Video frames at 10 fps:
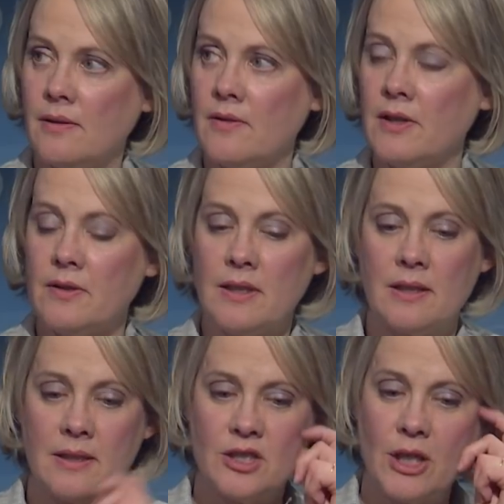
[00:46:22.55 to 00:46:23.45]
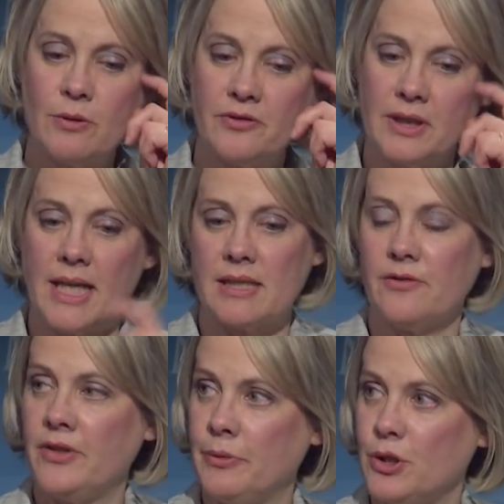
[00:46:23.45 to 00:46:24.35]
The general
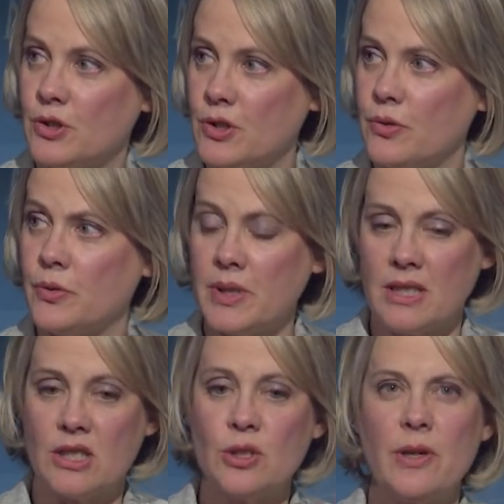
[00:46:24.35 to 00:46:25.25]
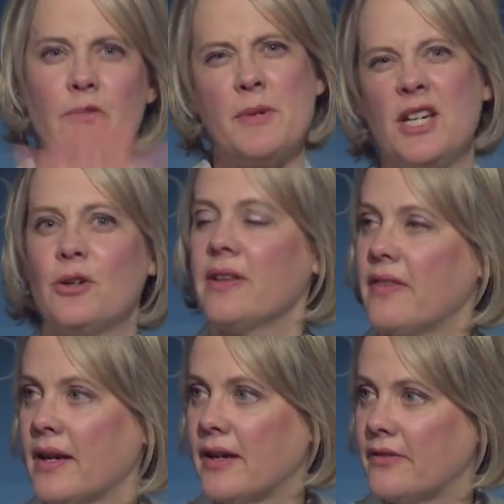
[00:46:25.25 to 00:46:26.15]
philosophy when you sue is sue everybody you can
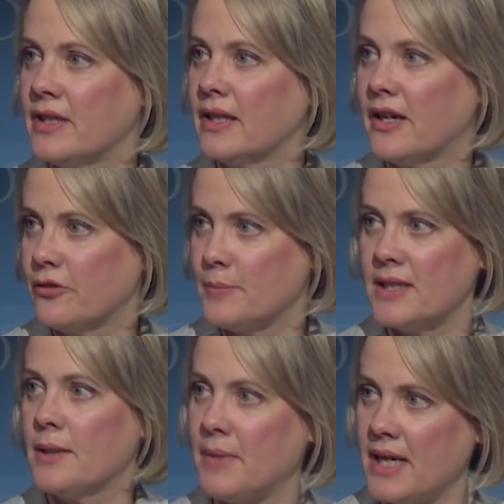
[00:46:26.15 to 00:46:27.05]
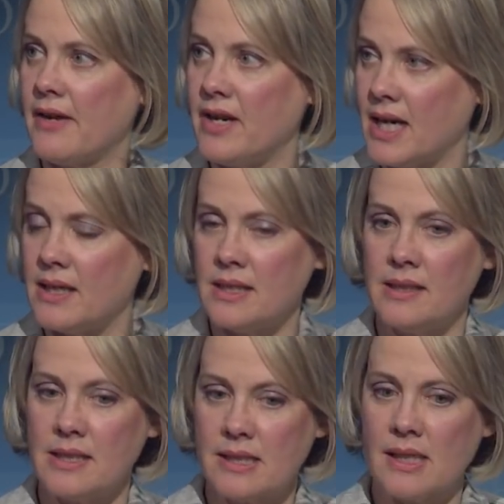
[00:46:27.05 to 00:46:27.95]
think of in the government that might have a hand in
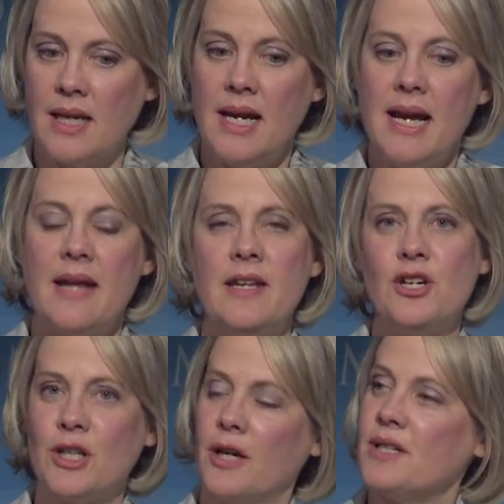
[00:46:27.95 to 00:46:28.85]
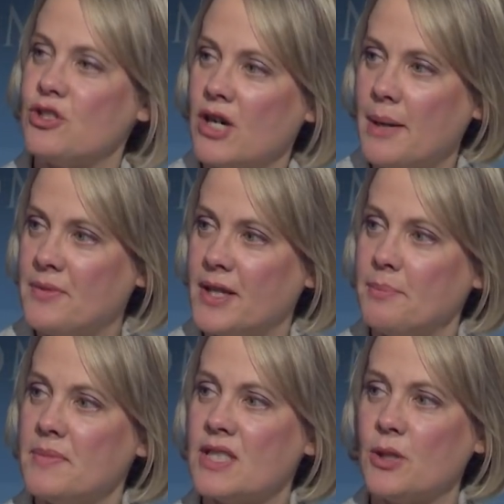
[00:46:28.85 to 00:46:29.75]
this, and then you can always drop
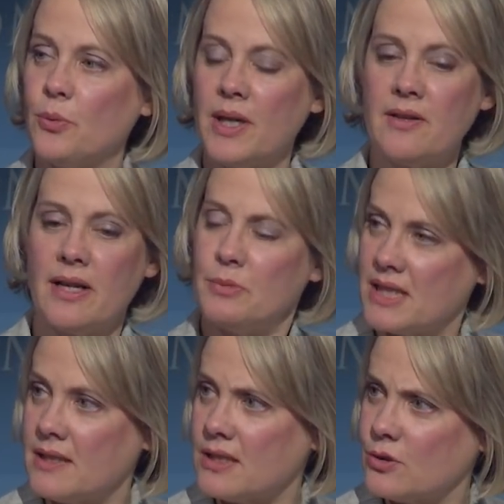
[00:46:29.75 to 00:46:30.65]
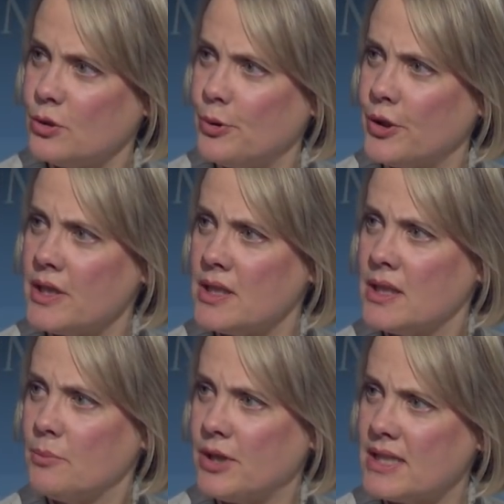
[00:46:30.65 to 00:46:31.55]
them. So one, was it the school board
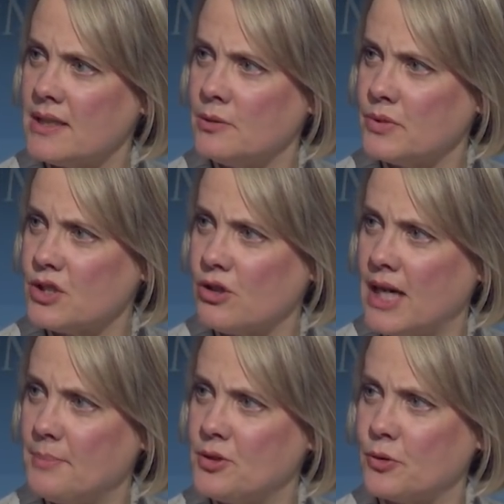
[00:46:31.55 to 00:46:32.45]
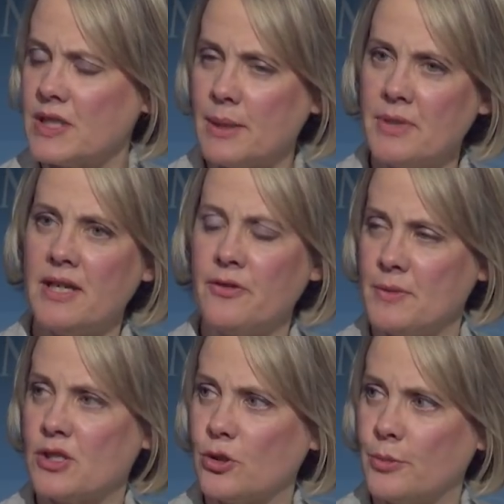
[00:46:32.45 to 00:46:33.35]
president was dropped, or somebody from
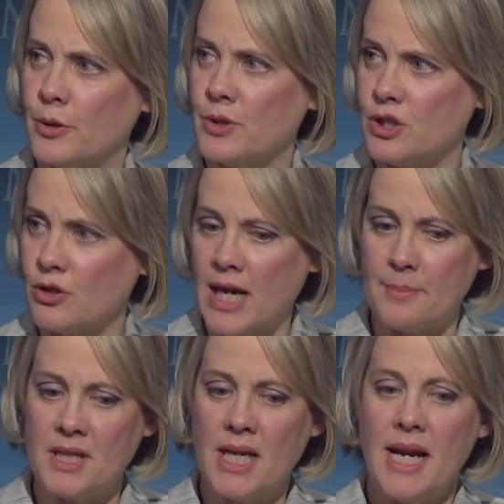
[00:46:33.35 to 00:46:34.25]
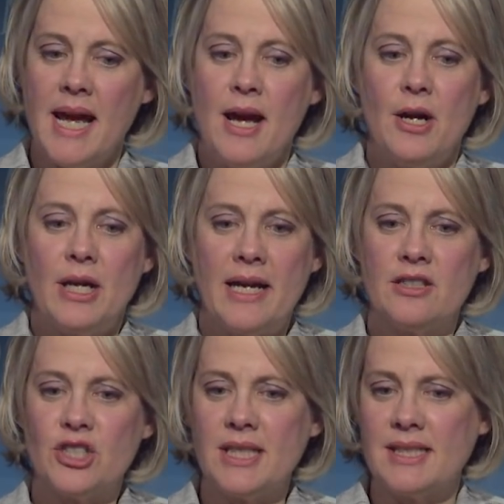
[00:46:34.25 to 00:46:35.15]
the school board was dropped,
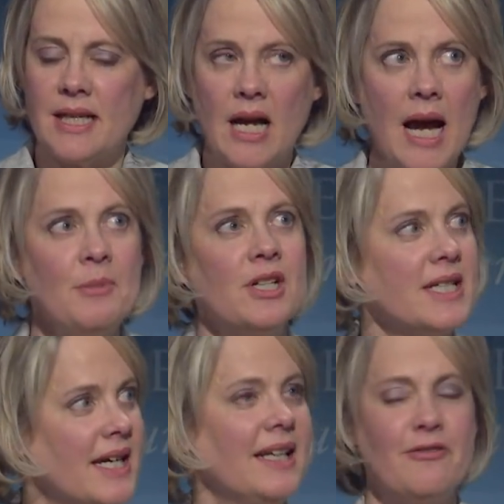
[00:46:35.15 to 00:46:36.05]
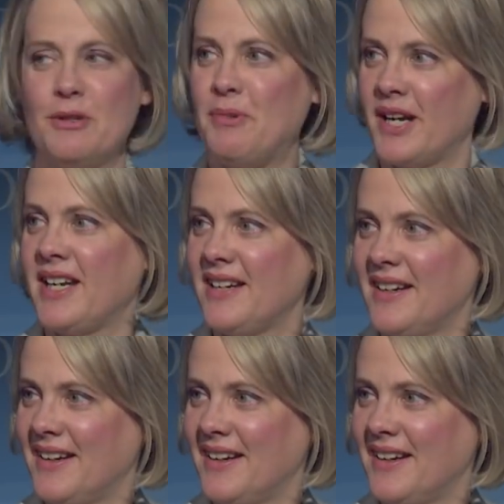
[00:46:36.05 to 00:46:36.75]
and she said, I'm going to tell everybody.